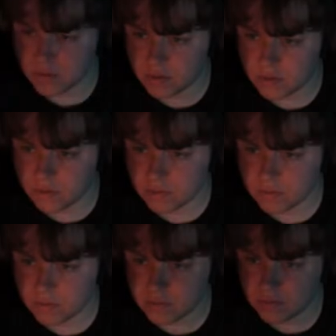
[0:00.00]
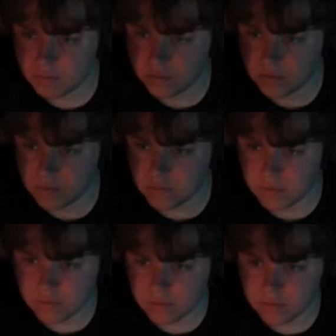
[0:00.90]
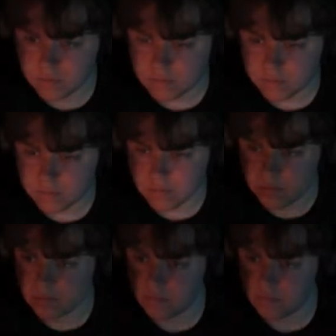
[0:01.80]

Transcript: [no speech]